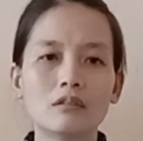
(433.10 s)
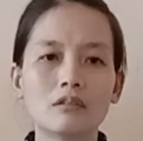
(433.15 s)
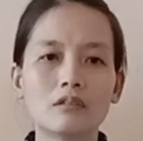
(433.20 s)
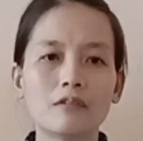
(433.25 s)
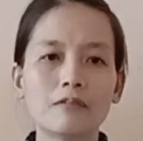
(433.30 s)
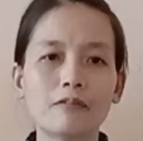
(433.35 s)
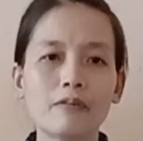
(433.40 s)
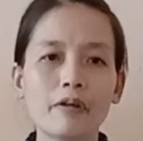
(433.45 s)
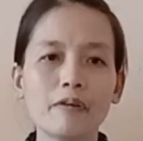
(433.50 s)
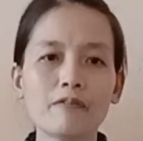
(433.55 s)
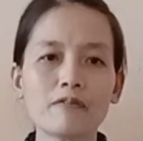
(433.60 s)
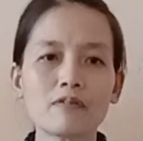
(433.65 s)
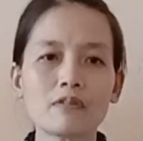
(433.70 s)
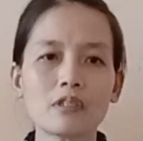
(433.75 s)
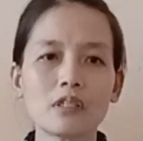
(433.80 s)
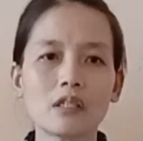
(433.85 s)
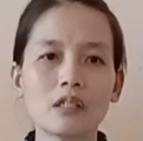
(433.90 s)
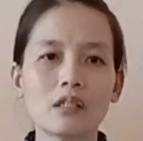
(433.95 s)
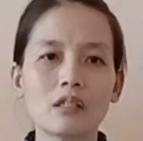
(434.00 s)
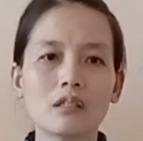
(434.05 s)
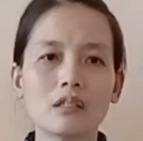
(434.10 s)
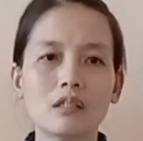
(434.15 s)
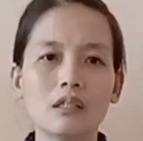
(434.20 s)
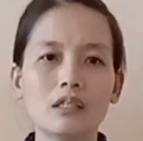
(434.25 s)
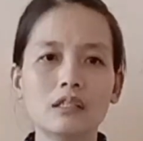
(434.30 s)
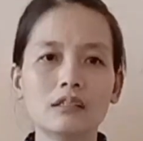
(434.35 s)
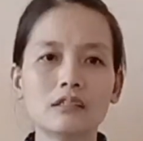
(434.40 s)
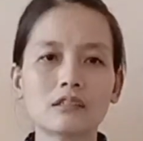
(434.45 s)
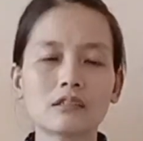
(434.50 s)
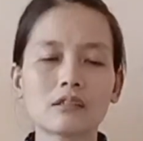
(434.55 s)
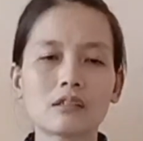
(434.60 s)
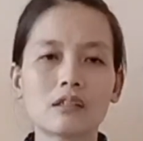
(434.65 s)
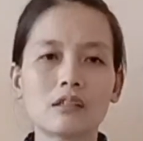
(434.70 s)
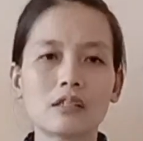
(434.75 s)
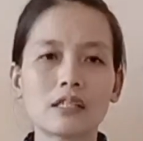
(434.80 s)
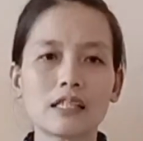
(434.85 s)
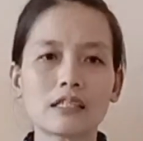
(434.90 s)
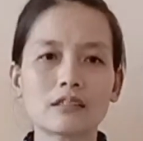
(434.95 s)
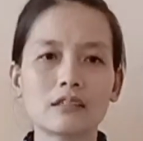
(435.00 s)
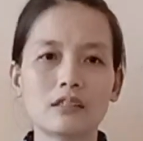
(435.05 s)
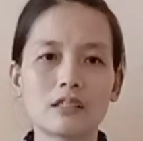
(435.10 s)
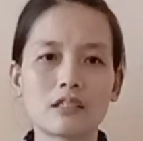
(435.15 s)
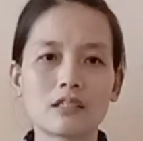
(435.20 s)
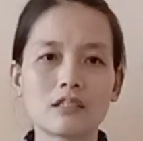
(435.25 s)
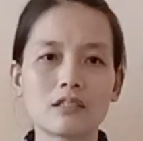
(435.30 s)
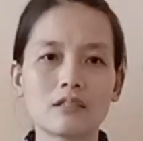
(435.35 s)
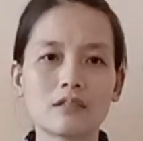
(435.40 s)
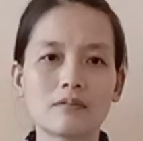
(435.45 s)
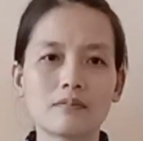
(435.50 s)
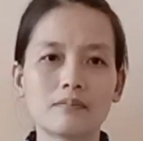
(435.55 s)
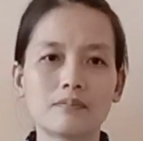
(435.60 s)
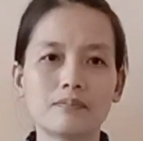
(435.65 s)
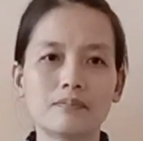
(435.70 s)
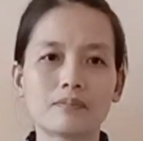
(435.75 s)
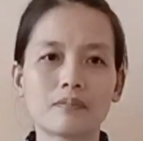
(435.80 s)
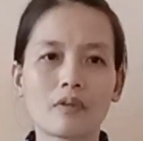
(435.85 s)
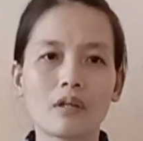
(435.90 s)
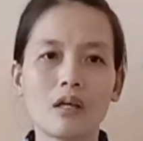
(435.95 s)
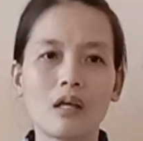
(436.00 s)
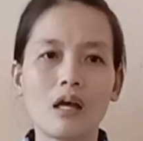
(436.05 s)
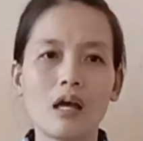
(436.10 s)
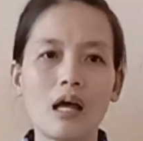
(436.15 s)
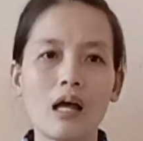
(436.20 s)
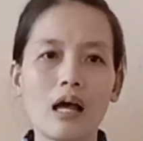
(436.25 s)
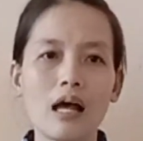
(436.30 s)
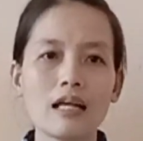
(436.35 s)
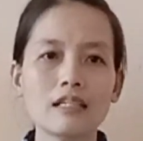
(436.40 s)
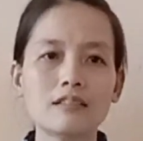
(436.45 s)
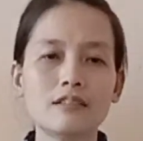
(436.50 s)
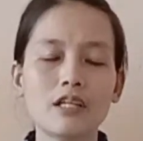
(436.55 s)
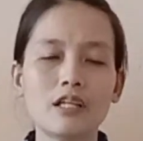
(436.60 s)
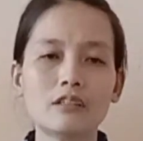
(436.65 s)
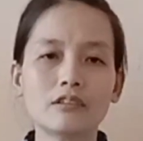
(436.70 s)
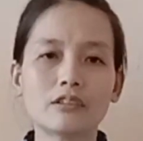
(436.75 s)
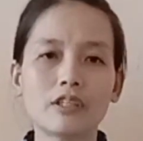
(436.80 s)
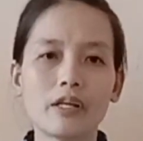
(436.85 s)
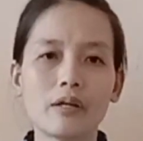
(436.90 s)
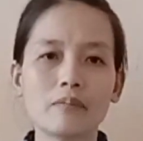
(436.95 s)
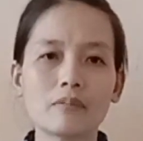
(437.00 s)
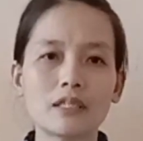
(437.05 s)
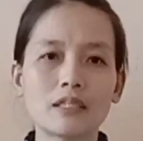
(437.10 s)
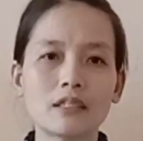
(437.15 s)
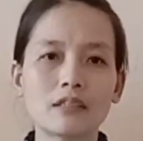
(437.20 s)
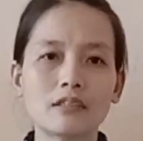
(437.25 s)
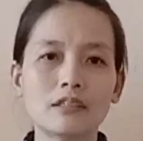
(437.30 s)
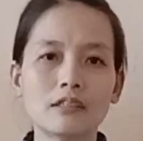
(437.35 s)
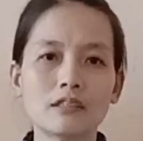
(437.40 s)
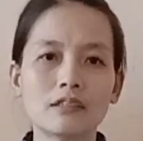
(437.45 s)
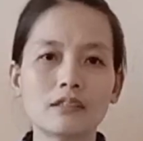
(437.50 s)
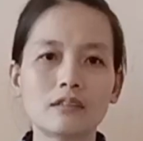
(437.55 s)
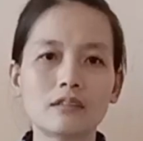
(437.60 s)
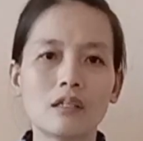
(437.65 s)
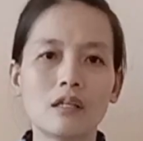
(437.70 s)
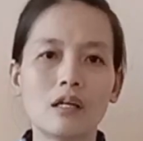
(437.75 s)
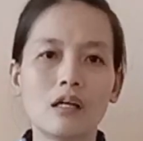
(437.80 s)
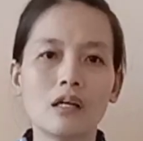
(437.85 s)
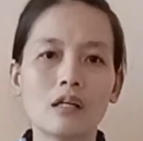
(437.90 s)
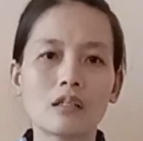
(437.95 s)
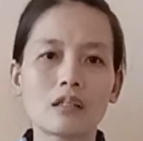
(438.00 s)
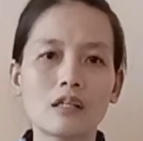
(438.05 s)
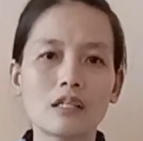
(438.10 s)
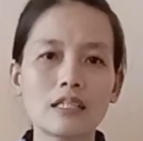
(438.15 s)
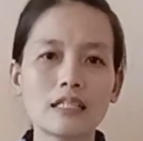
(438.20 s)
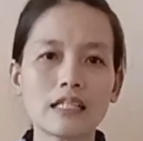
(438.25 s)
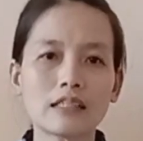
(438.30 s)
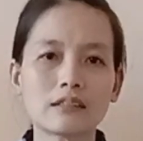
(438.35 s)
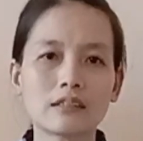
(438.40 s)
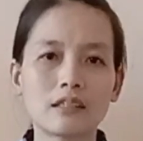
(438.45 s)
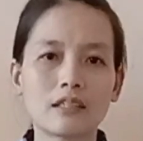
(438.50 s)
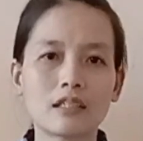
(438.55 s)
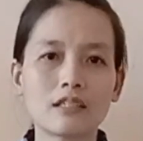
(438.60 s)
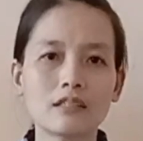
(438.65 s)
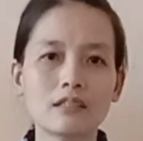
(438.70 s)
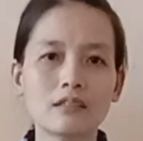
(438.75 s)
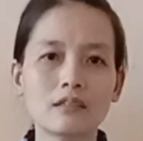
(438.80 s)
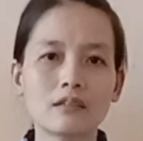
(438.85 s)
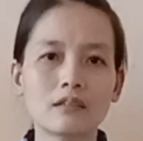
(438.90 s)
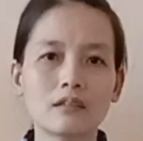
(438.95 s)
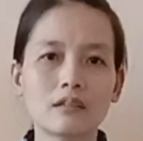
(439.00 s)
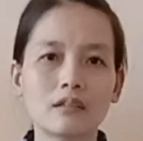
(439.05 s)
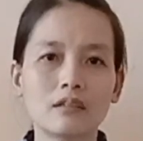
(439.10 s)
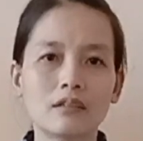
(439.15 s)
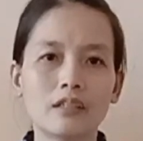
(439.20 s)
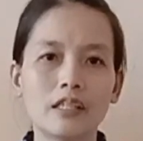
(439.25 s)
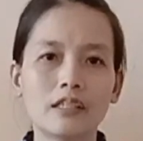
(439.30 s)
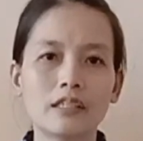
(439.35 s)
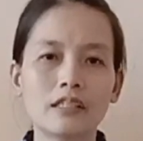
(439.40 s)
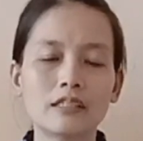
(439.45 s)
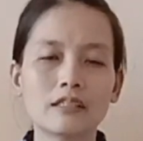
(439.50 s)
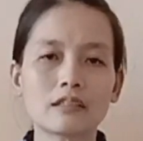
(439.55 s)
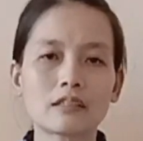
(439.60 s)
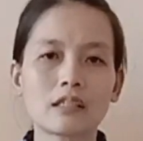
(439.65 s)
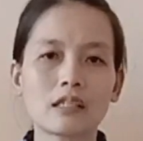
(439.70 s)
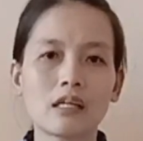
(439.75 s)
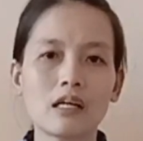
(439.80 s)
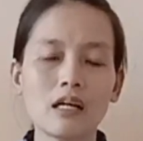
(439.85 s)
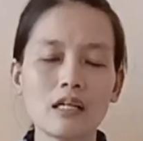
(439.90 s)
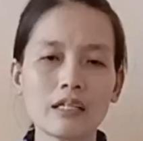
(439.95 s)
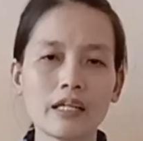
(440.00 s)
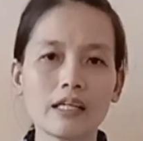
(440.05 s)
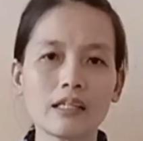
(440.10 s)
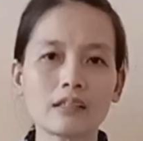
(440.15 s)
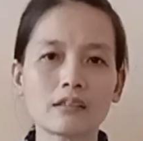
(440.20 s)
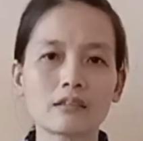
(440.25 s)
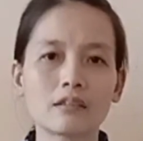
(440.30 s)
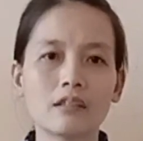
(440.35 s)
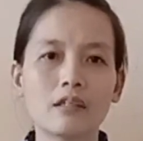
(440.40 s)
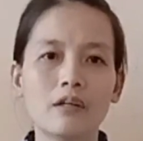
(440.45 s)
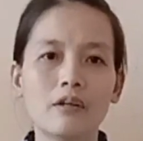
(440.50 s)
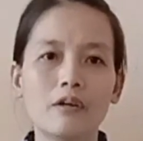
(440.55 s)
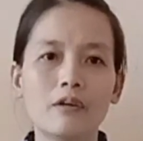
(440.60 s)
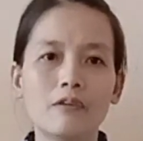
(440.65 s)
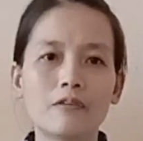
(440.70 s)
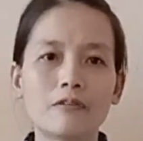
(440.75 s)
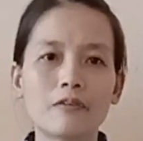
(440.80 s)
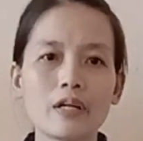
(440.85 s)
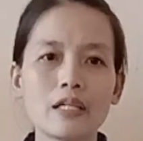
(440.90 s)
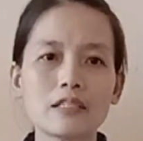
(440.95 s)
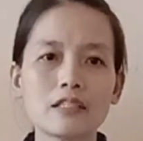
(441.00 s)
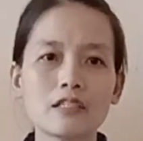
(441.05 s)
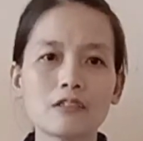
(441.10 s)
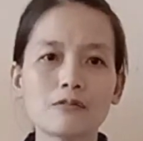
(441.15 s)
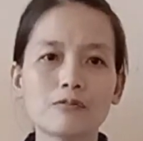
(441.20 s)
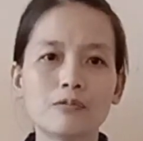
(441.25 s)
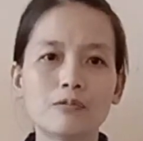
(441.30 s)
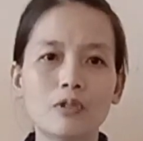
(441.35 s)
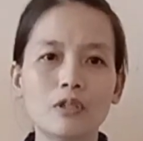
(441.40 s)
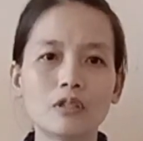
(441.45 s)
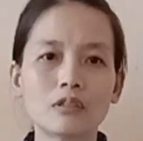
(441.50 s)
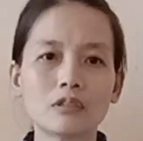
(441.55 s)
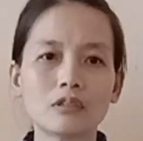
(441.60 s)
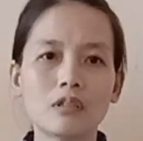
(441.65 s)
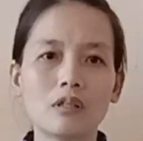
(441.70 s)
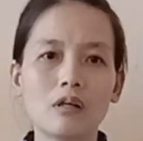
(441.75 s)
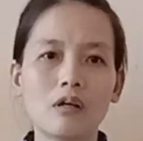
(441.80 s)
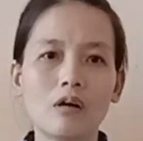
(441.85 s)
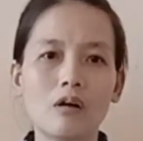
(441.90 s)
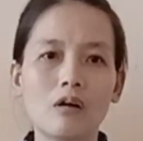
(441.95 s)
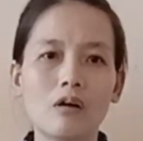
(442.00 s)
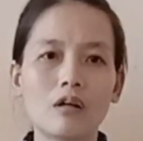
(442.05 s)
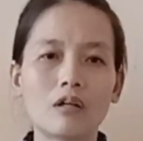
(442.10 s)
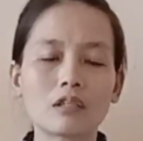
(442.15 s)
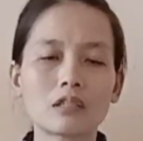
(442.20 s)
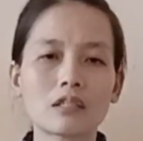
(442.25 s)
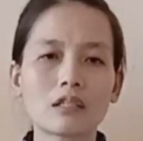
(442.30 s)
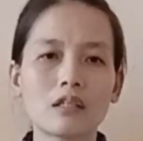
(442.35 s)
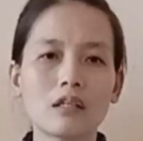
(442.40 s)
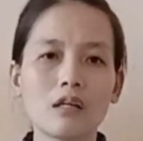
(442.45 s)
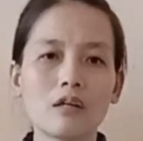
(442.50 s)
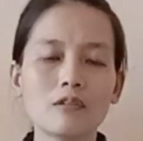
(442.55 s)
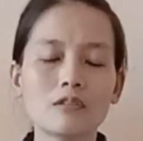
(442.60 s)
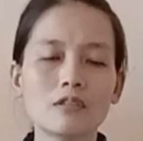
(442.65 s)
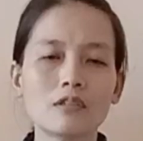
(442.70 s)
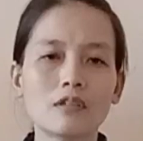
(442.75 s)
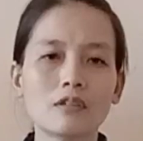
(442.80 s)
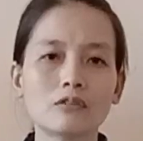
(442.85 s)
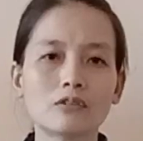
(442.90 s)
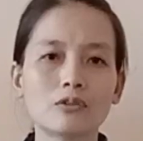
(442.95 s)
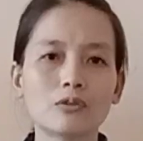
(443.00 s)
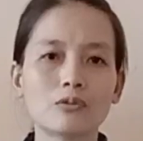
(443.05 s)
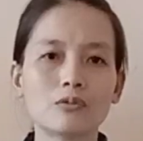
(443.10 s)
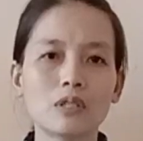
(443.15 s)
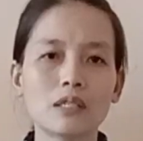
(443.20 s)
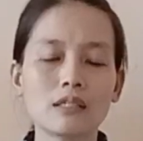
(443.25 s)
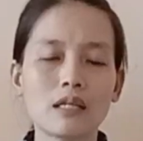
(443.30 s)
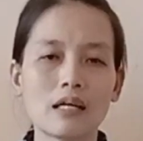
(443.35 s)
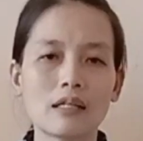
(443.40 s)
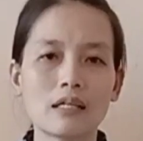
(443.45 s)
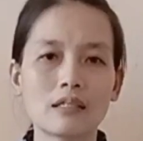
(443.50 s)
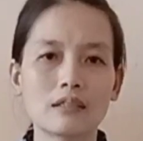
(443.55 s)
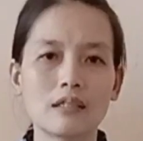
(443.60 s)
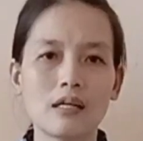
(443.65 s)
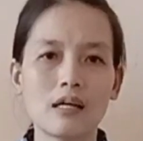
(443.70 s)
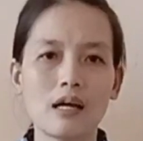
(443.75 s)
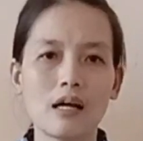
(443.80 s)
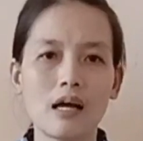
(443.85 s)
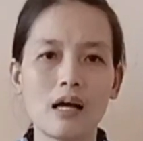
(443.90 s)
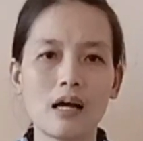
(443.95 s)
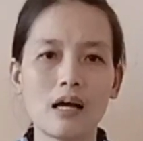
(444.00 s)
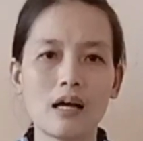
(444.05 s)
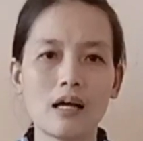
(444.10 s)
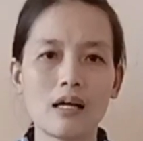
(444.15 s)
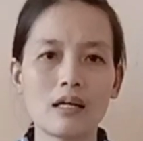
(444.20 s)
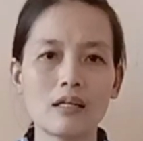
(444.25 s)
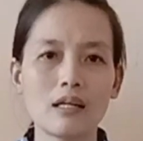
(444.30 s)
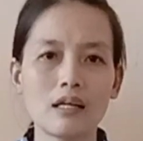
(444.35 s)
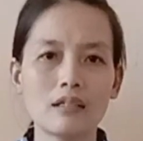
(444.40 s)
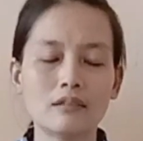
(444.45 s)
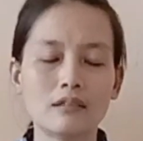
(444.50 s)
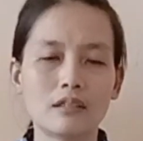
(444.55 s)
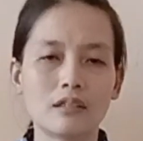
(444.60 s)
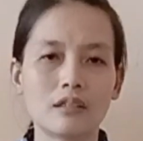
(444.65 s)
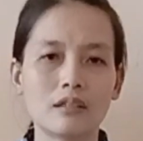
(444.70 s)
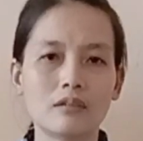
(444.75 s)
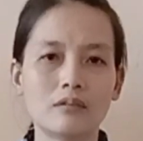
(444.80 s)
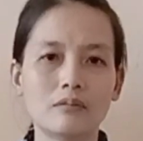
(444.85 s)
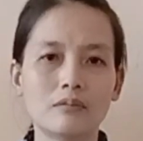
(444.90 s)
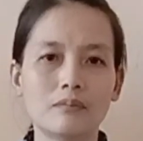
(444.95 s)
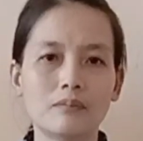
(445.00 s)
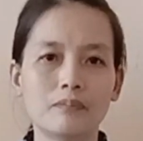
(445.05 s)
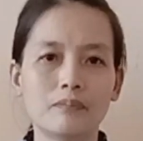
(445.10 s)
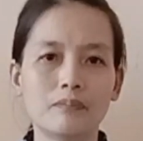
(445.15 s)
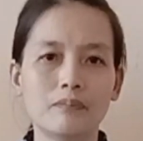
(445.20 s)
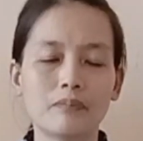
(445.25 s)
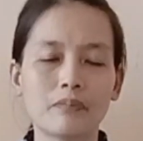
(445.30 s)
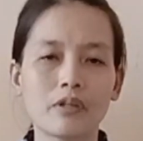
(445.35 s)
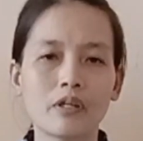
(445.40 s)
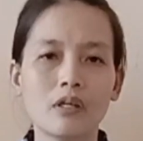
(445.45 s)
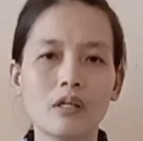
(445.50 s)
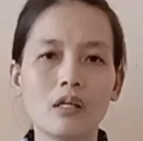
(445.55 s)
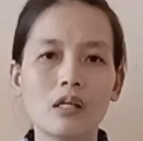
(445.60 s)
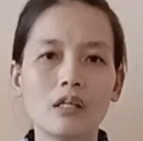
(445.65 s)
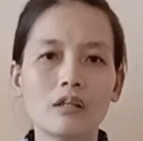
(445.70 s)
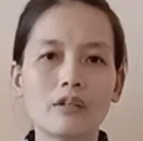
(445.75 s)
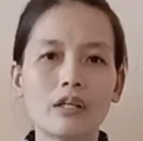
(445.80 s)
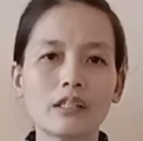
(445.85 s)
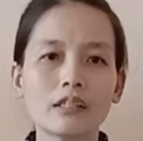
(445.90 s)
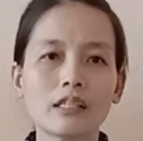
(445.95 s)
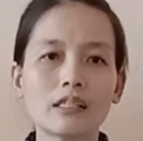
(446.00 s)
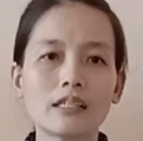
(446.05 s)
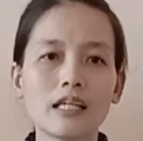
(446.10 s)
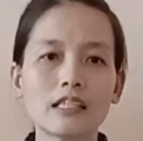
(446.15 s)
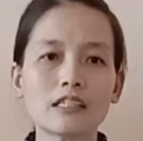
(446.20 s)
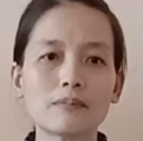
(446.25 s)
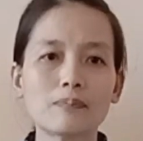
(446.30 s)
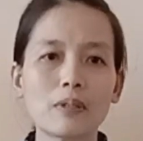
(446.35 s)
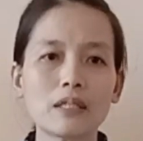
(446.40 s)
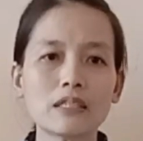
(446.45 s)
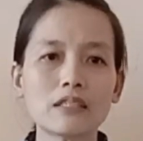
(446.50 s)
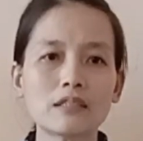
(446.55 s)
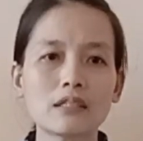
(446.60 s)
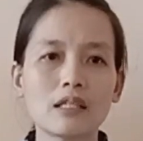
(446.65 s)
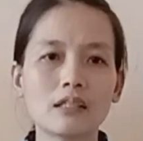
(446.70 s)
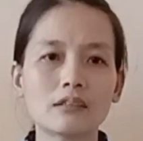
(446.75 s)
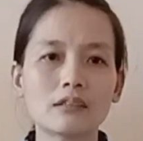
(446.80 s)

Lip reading: The fifth is connectors. After means such as connectors, that is connect, phrases word or closer to one another. They can express